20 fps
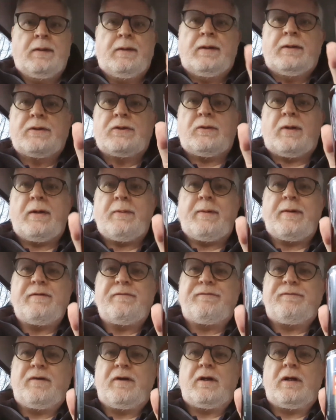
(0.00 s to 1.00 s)
So I went
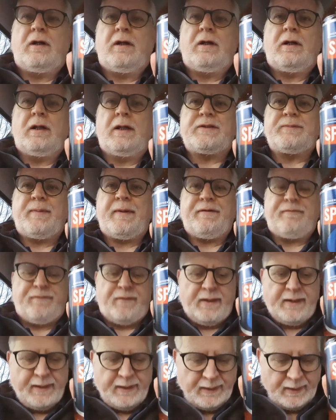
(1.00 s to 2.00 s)
for a
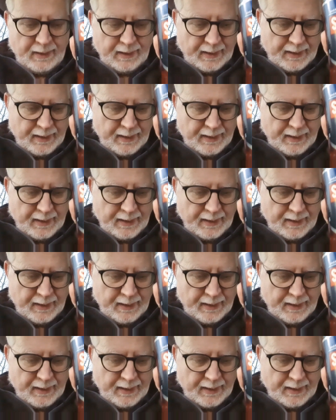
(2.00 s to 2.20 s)
Spitfire.